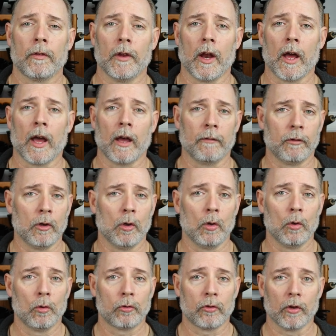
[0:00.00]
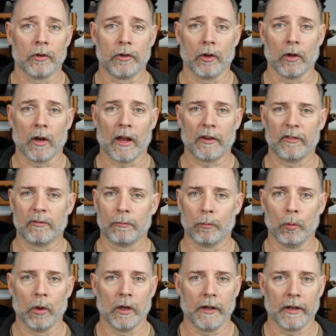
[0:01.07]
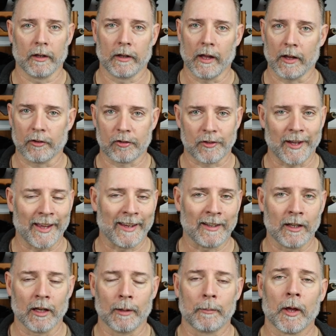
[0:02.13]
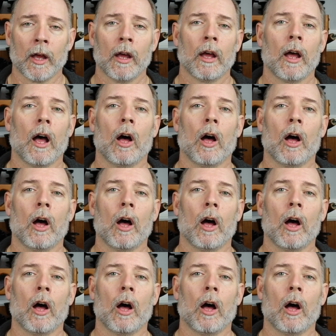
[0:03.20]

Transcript: that I have used until I really got stained up.